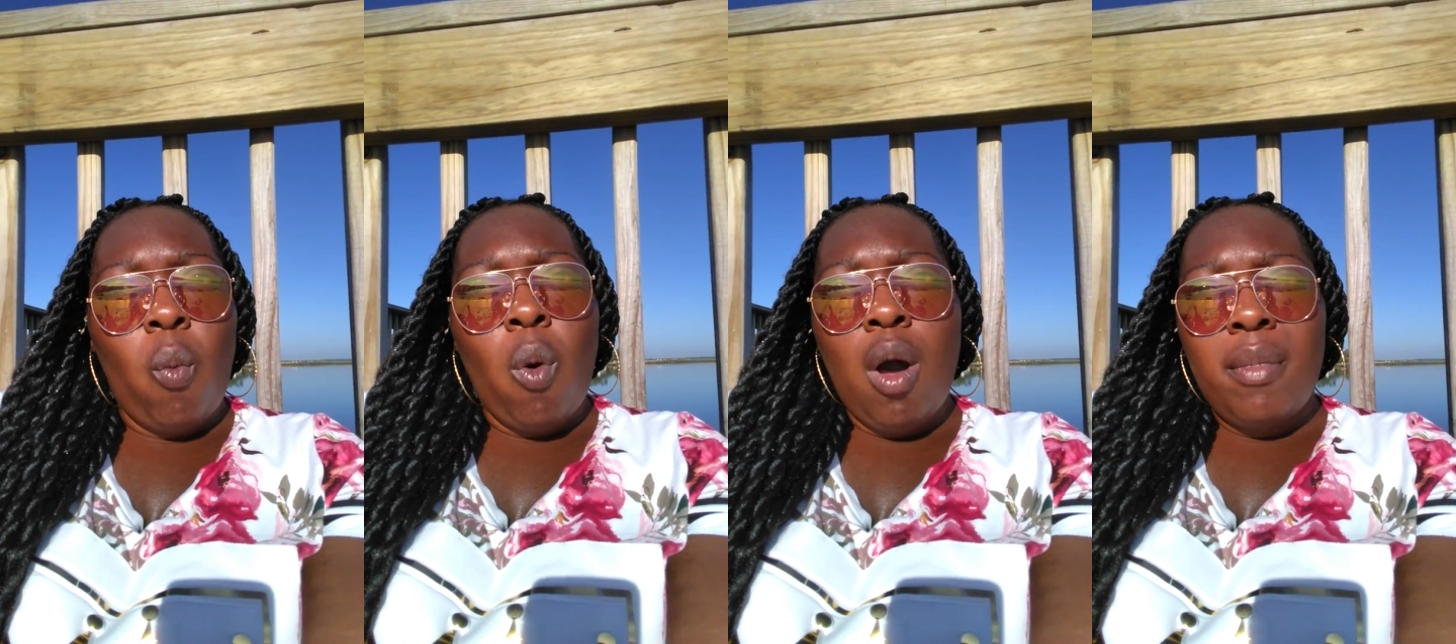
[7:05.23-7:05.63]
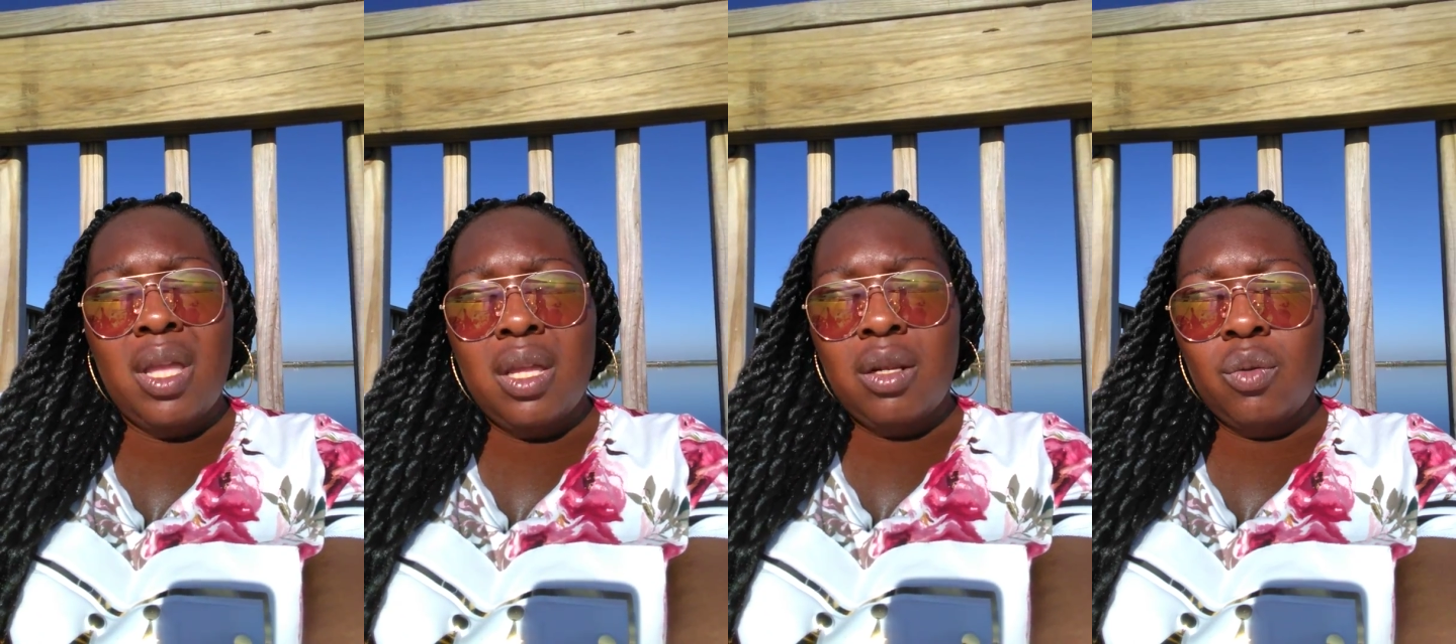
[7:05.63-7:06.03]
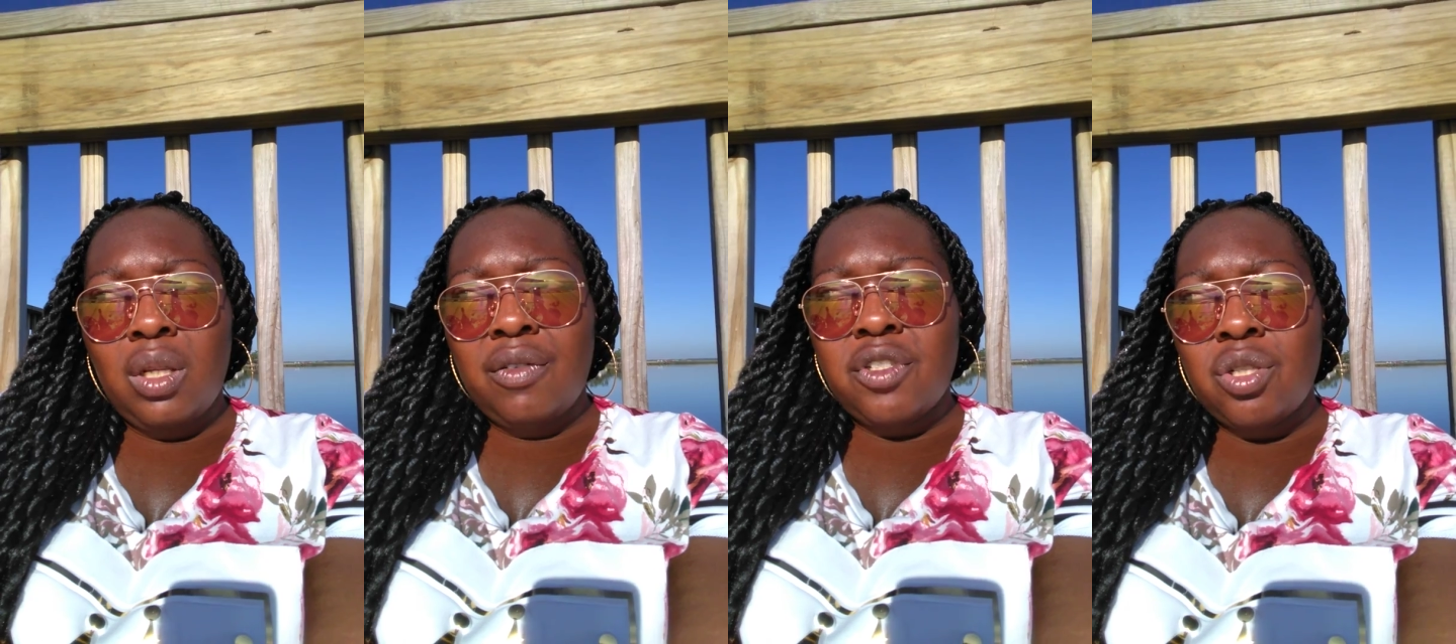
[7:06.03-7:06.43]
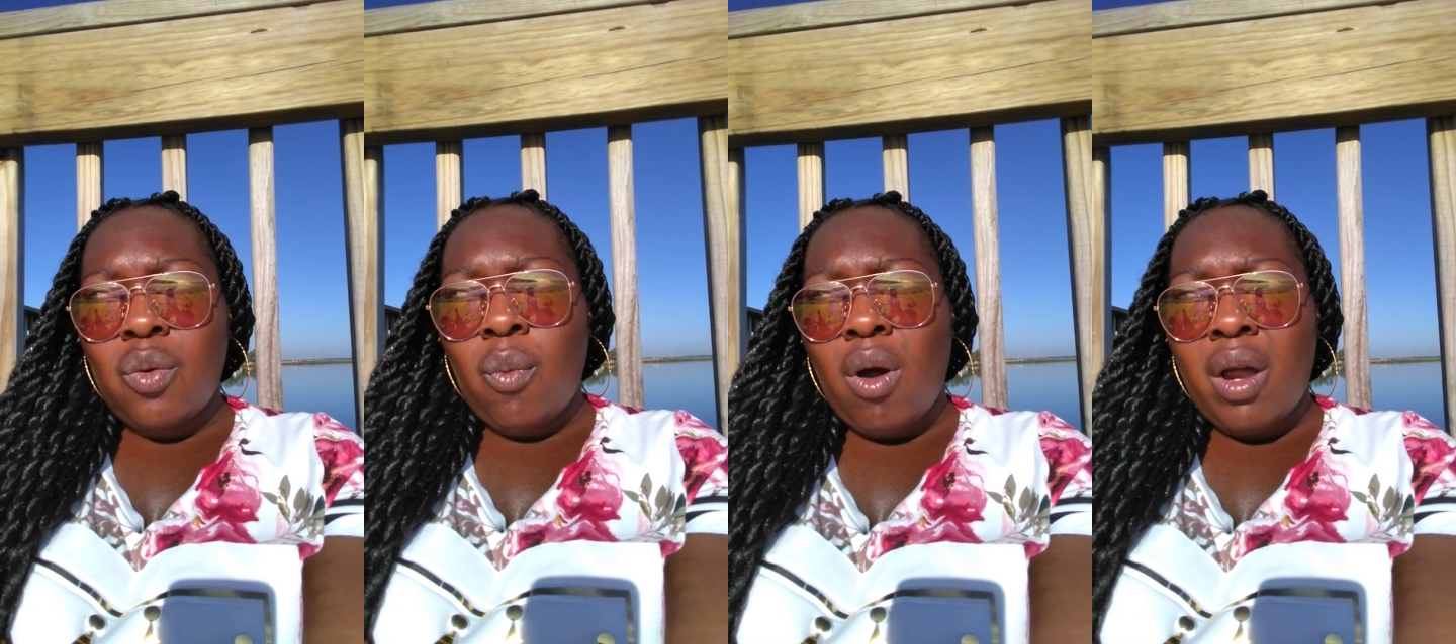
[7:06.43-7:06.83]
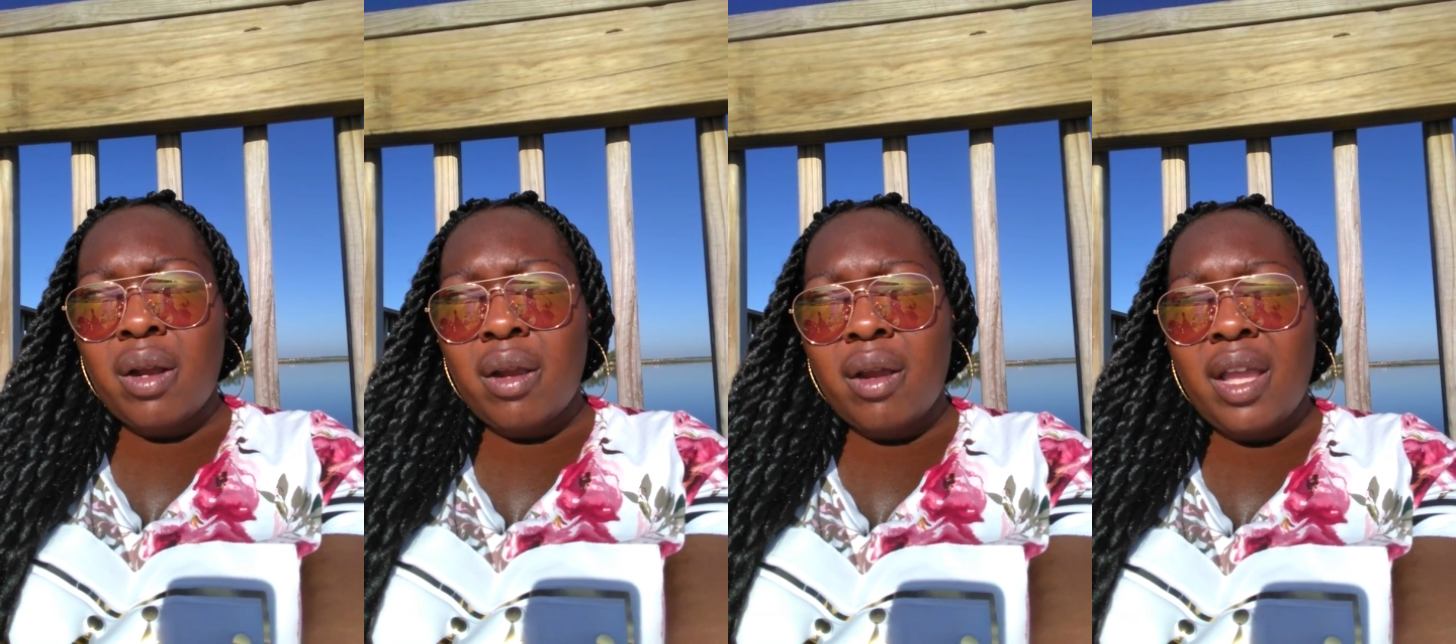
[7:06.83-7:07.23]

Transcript: woman who lived in the water.